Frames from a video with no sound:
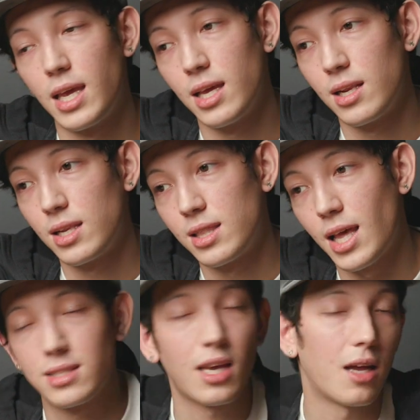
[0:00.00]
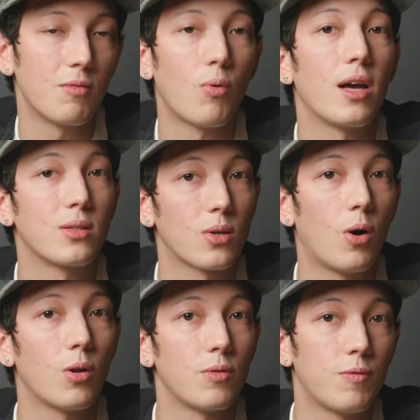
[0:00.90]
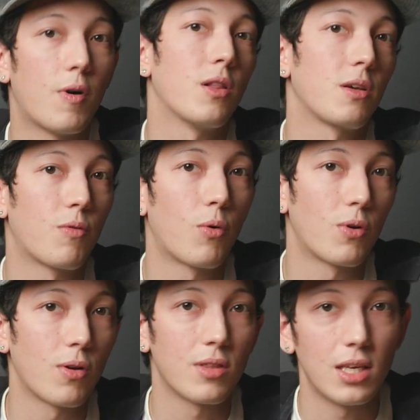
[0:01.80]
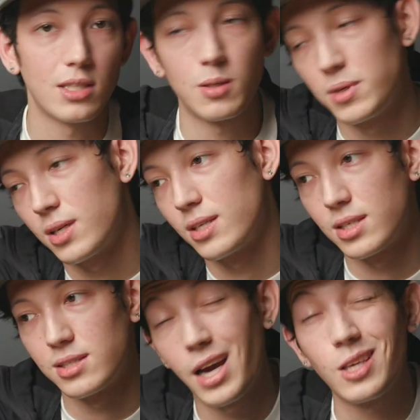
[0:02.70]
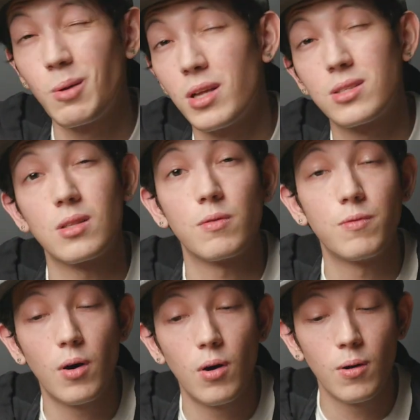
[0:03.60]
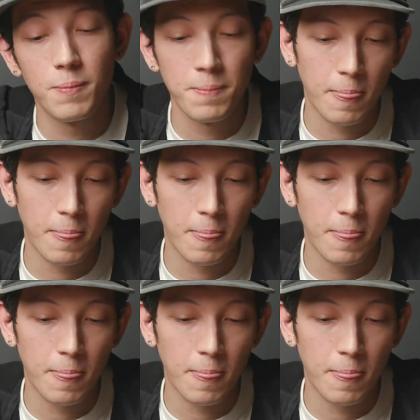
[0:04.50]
and that's kind of why it's called Falling for Northeast, because it documents the fall,